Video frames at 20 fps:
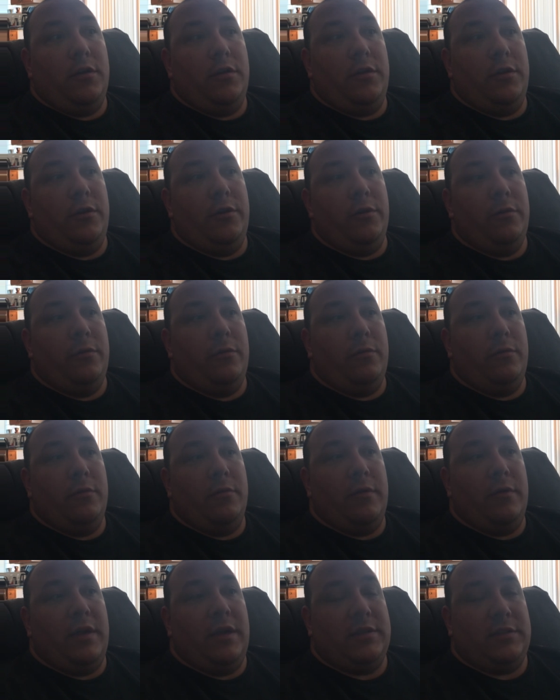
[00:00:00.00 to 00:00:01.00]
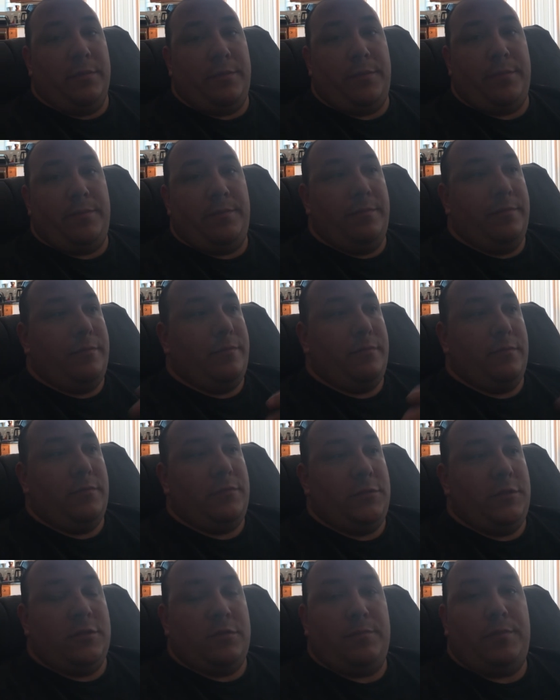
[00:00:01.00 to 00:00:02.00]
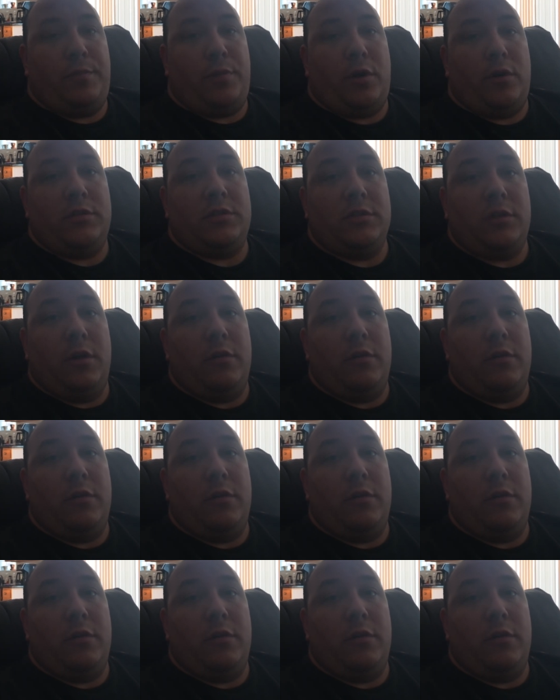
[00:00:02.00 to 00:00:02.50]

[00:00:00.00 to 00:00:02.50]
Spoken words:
you, as a just person,